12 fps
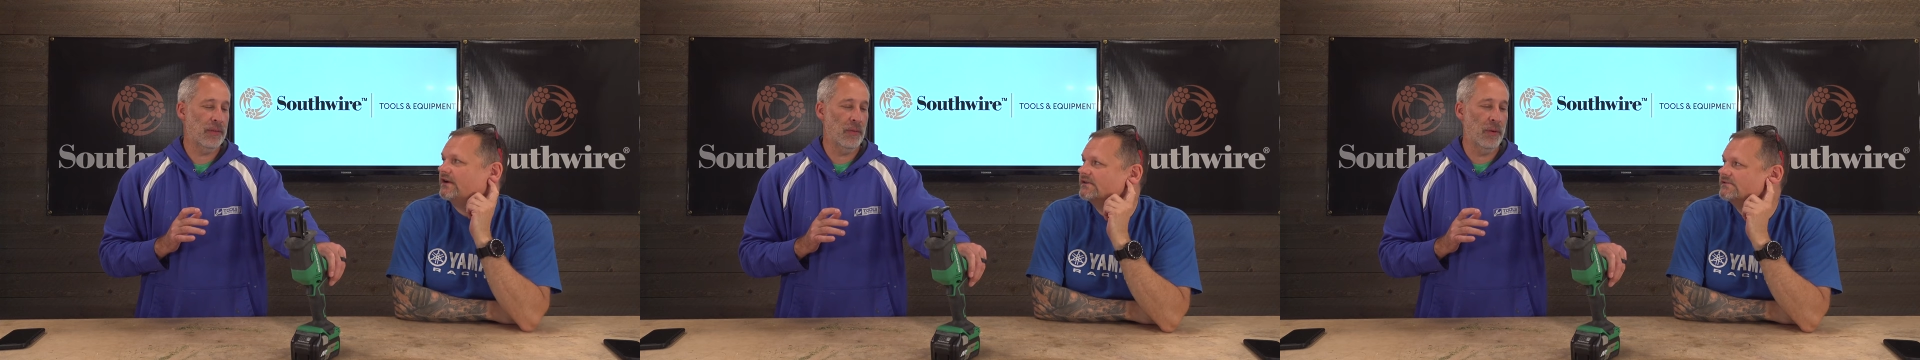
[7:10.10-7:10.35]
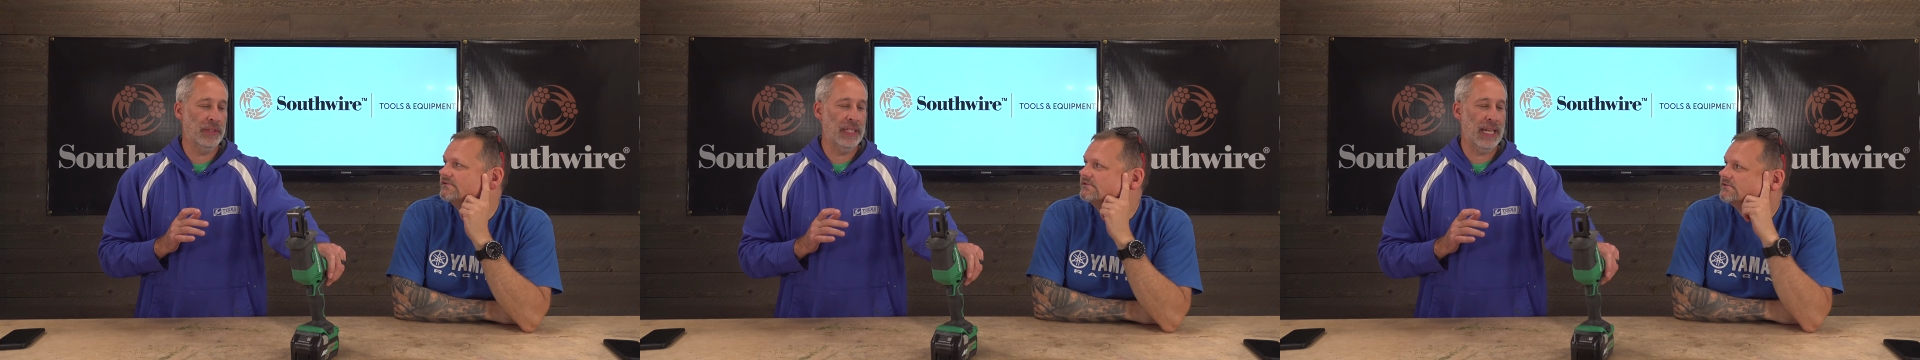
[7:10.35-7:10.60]

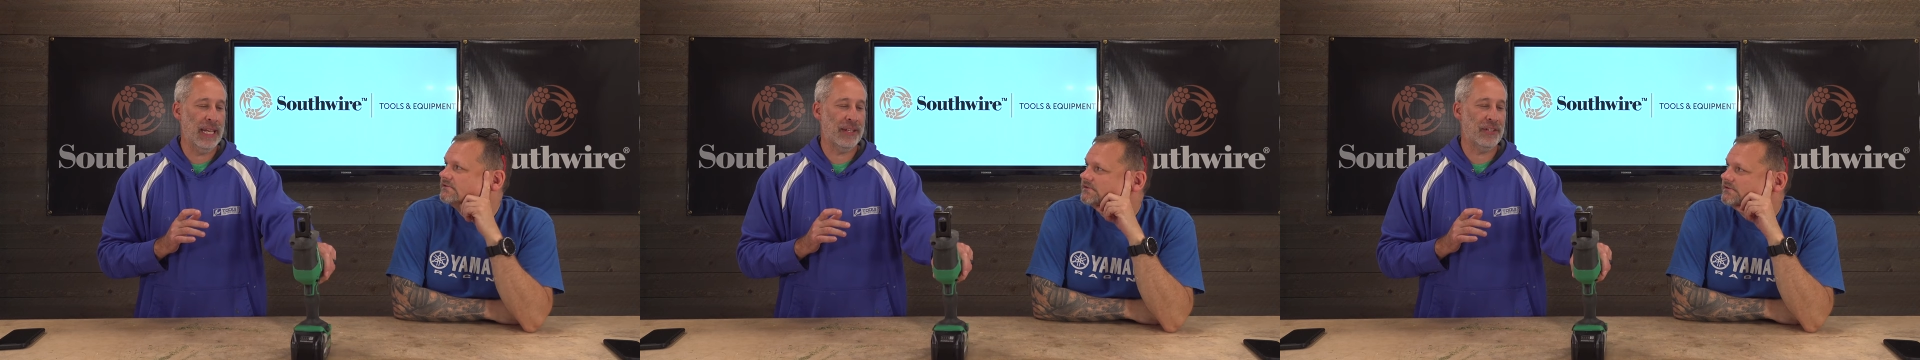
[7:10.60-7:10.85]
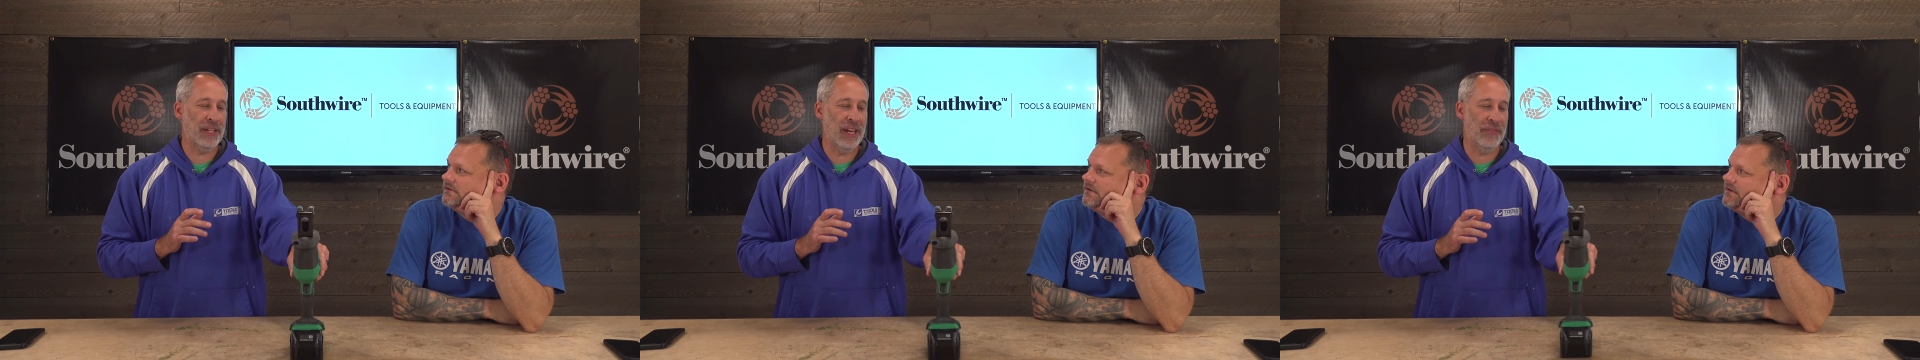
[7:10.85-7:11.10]
Speaker 1: One thing that
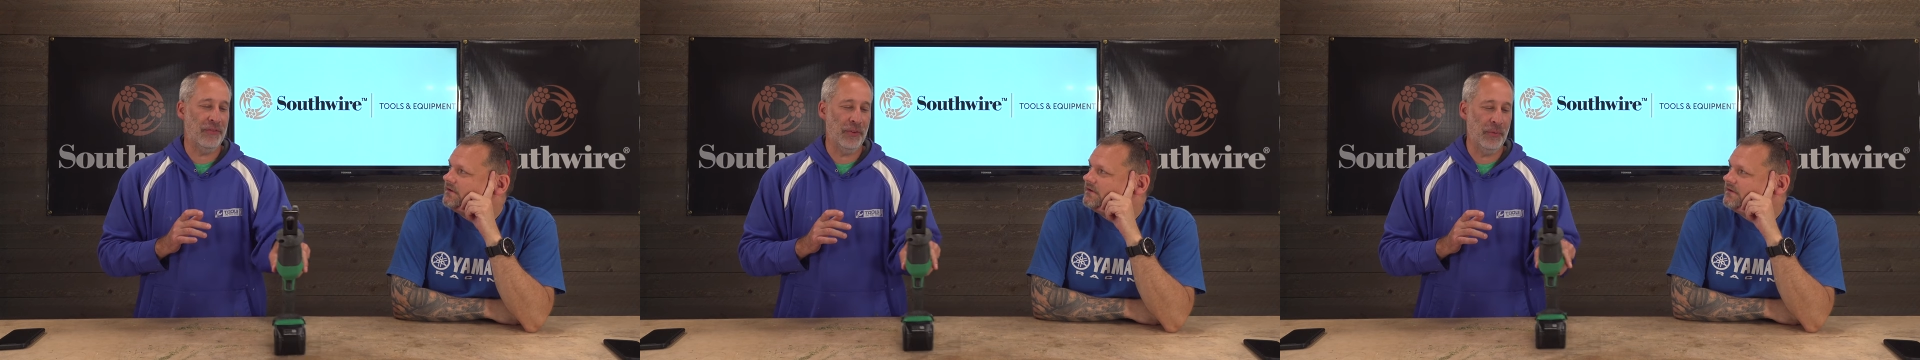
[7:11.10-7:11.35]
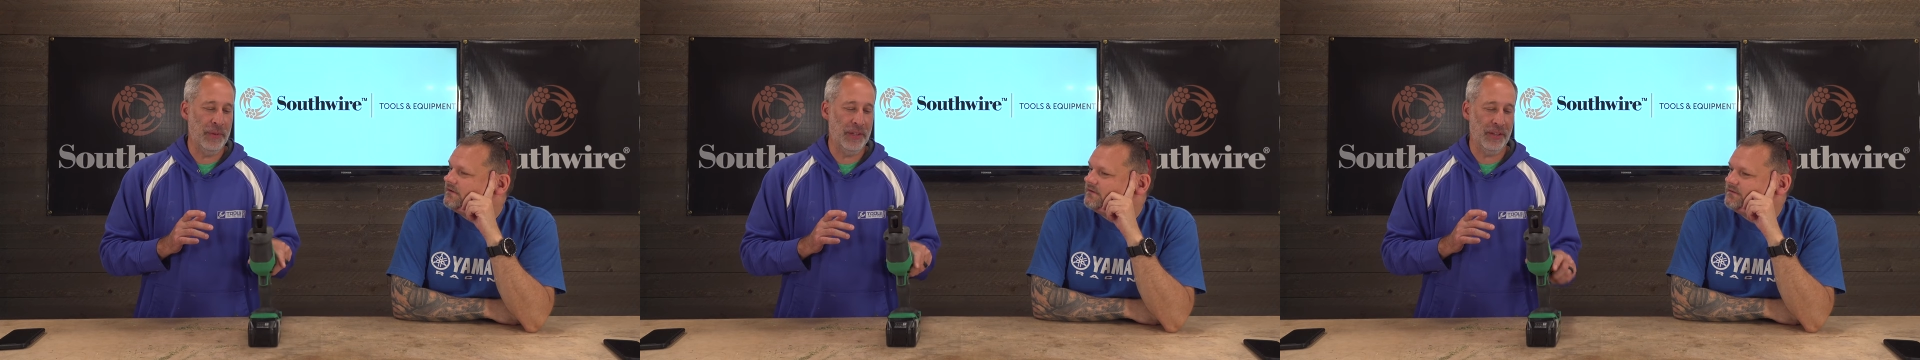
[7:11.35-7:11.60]
actually kind of
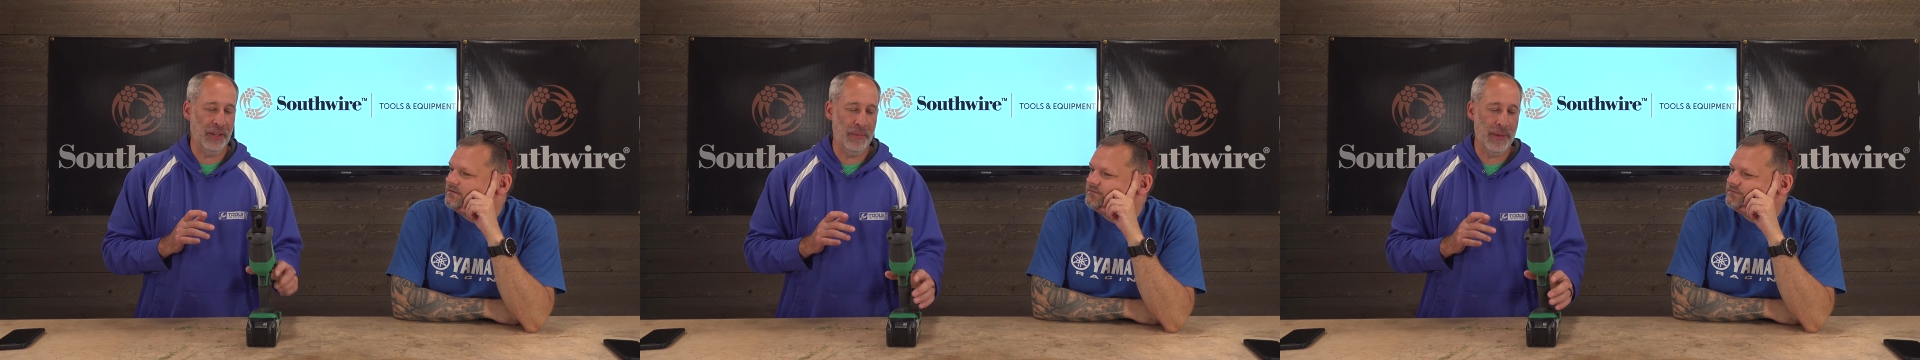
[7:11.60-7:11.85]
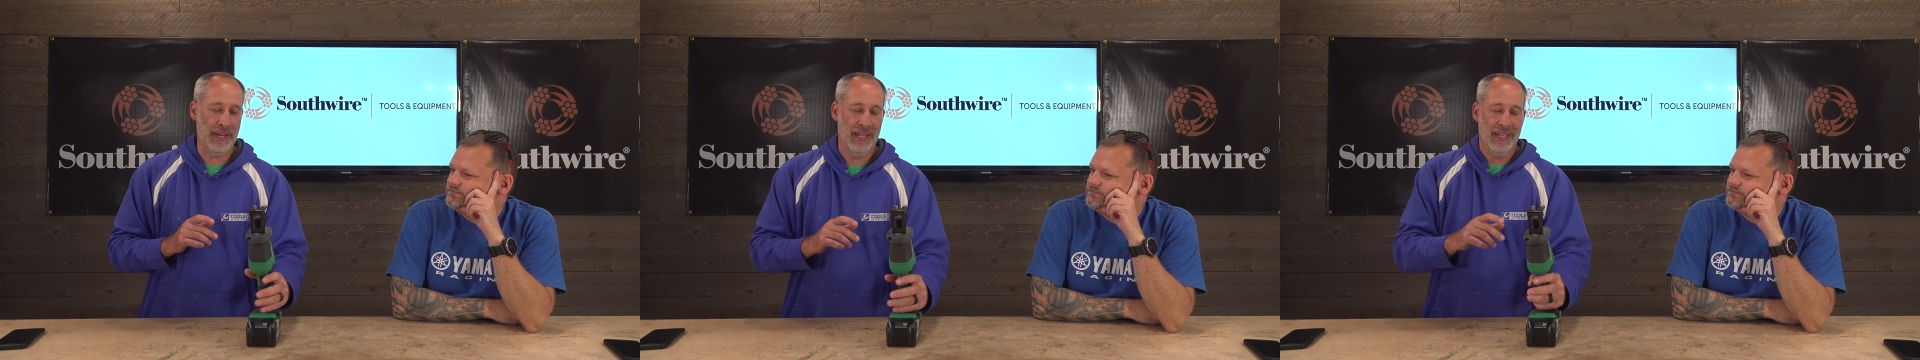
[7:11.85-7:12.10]
fooled me a little
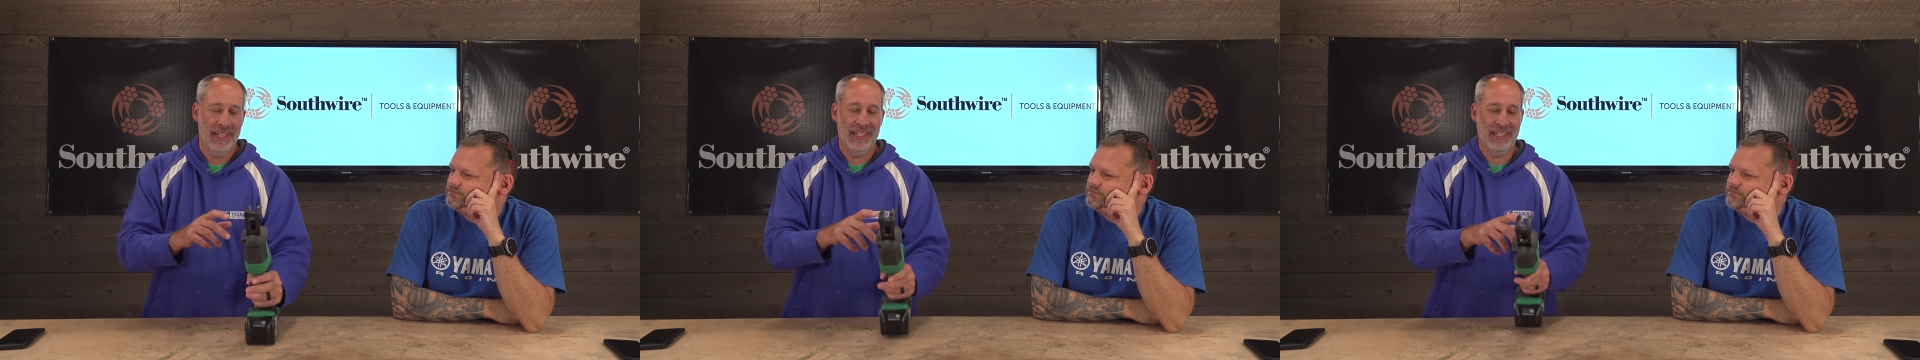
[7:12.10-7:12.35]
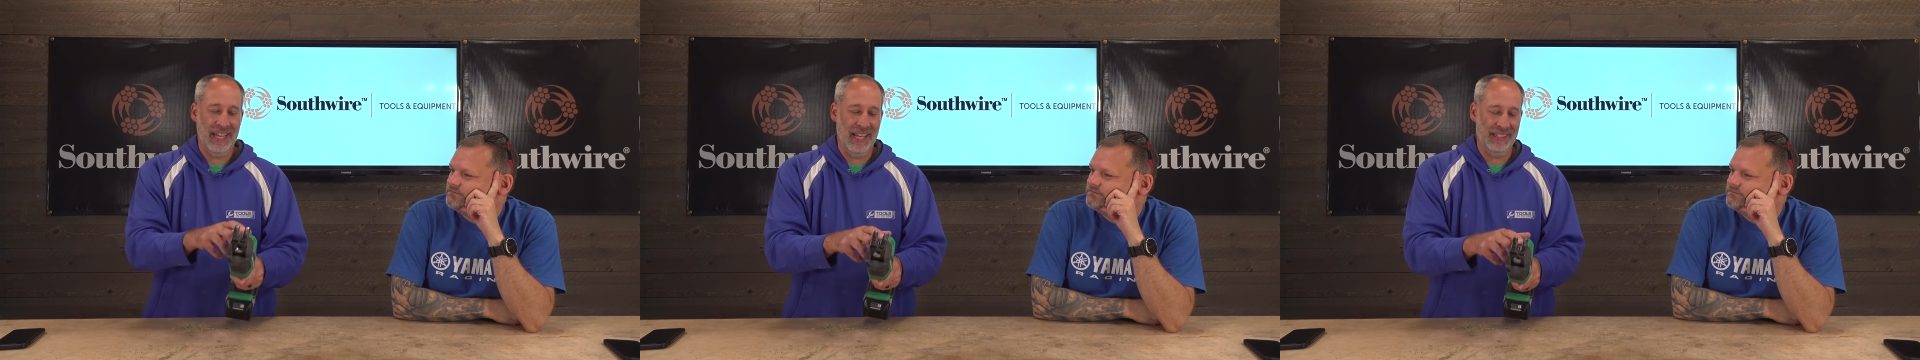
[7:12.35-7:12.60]
bit is the